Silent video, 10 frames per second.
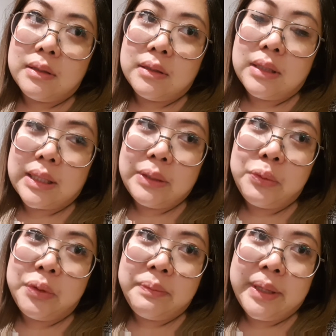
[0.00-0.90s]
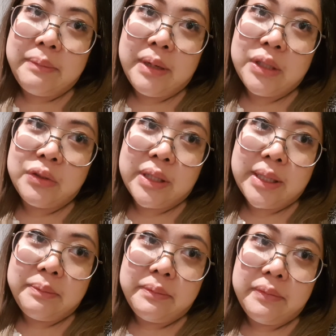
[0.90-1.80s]
like, it would have been my
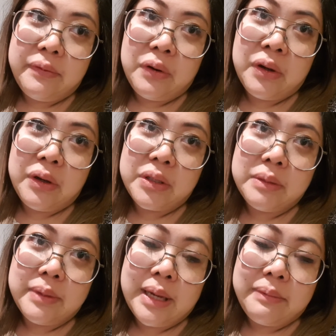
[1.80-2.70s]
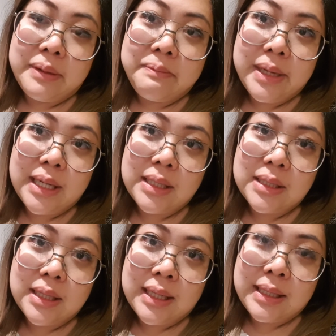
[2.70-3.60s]
dream for her to be able to meet.
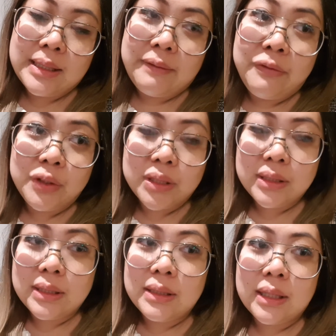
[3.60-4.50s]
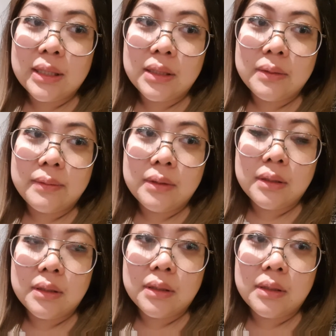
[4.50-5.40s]
And unfortunately, like,
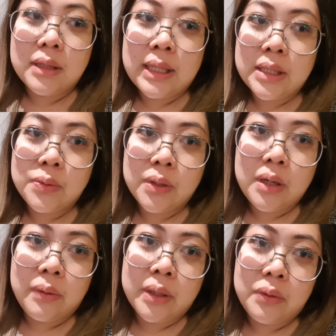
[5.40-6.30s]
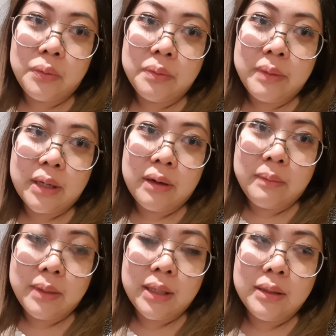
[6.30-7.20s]
things were going good with my
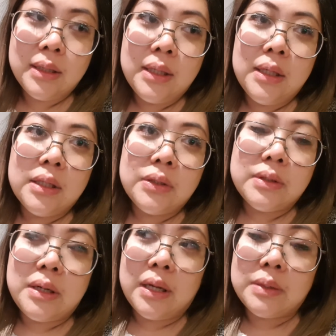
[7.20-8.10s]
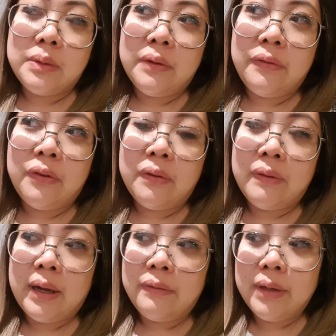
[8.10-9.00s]
grandma. She was in hospital for
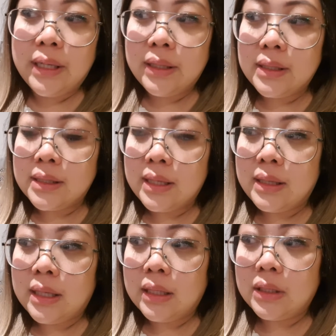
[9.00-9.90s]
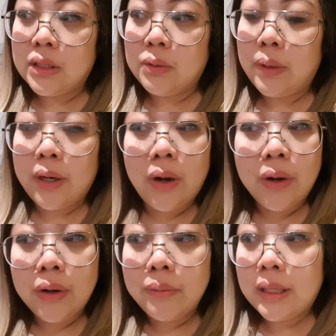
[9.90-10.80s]
5 weeks, and then she went
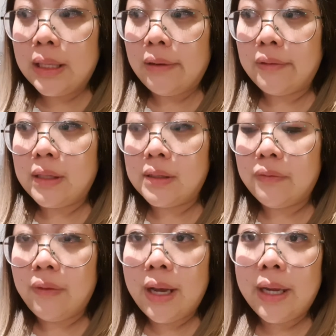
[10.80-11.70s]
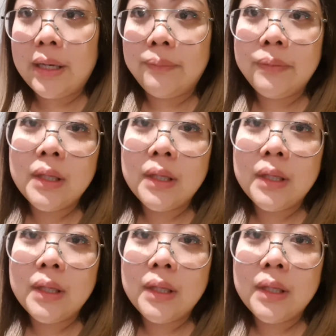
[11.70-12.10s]
home thinking everything was fine.